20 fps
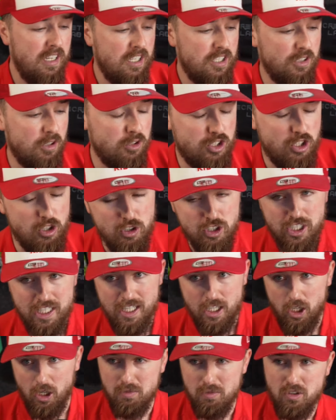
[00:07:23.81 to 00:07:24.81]
You know, usually
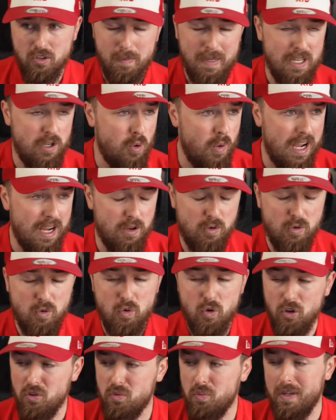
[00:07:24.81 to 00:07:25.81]
Klopp's been quite
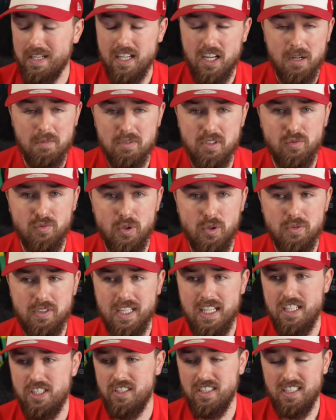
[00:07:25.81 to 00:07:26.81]
good when it comes to
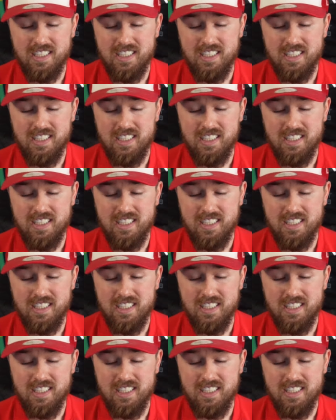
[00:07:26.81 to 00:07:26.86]
rotation.